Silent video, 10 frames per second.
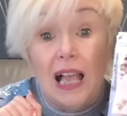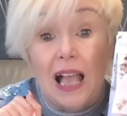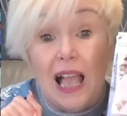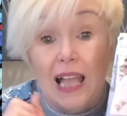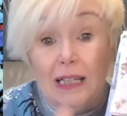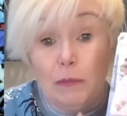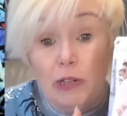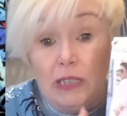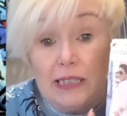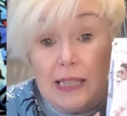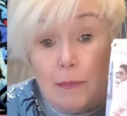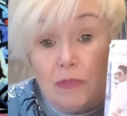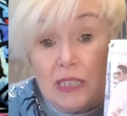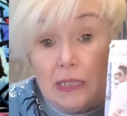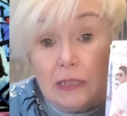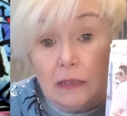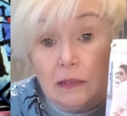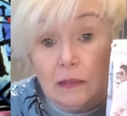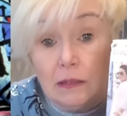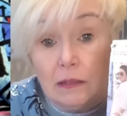And I'm really tempted
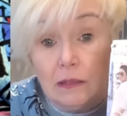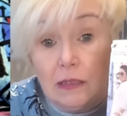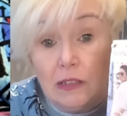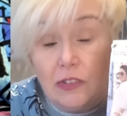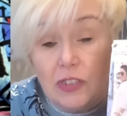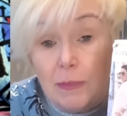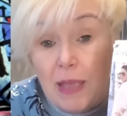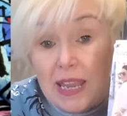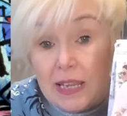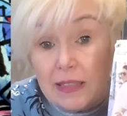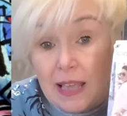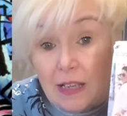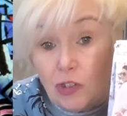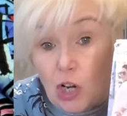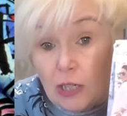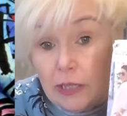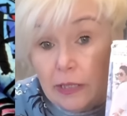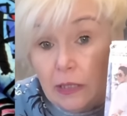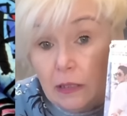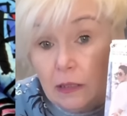to make that jacket
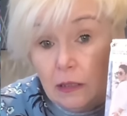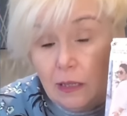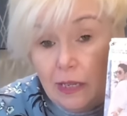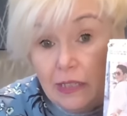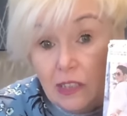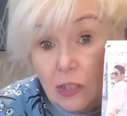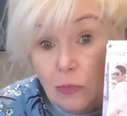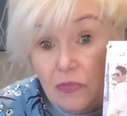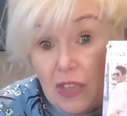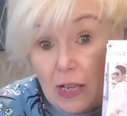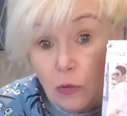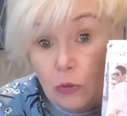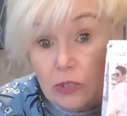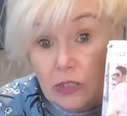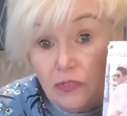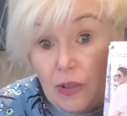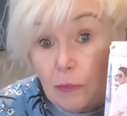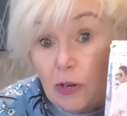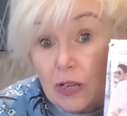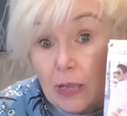in some of their quilted
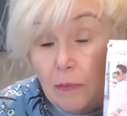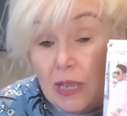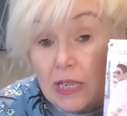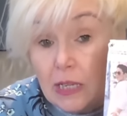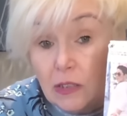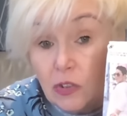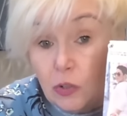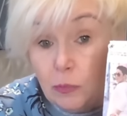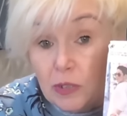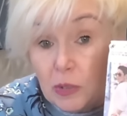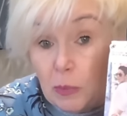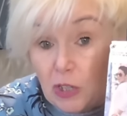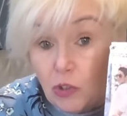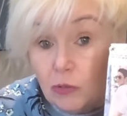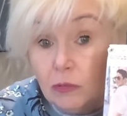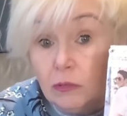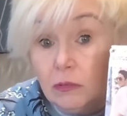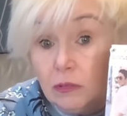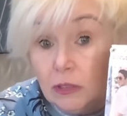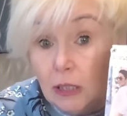fabric and make it a super special
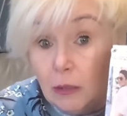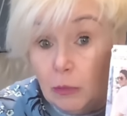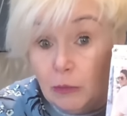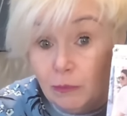garment.